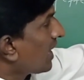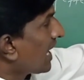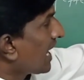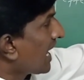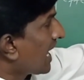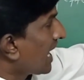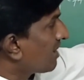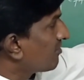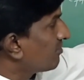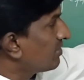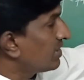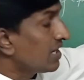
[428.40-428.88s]

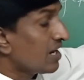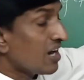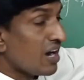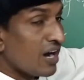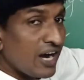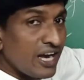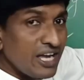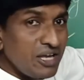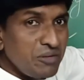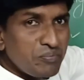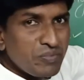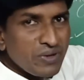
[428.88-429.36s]
having
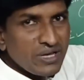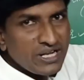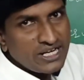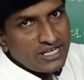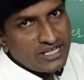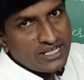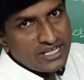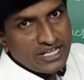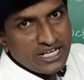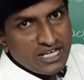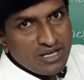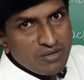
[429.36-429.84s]
high
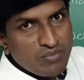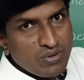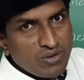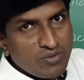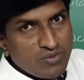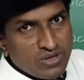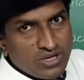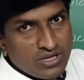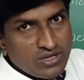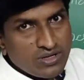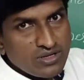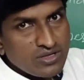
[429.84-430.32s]
penetrating
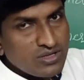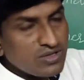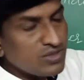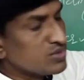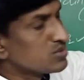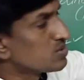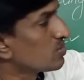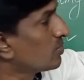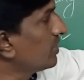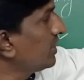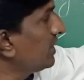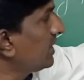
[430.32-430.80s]
power,
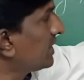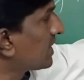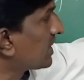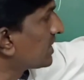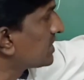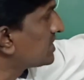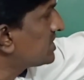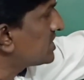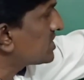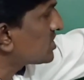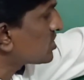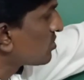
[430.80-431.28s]
so it
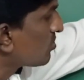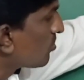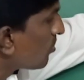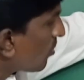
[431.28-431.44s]
adjusts